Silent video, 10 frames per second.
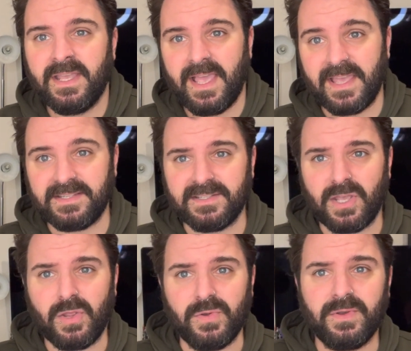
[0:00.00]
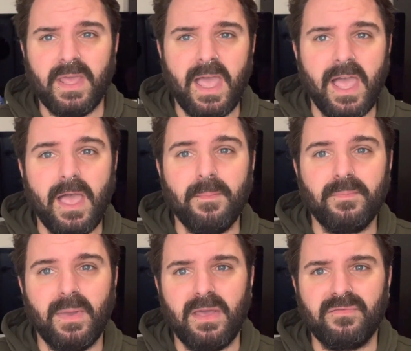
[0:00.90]
as his own.
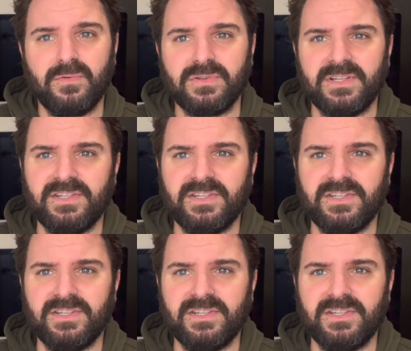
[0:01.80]
But unfortunately,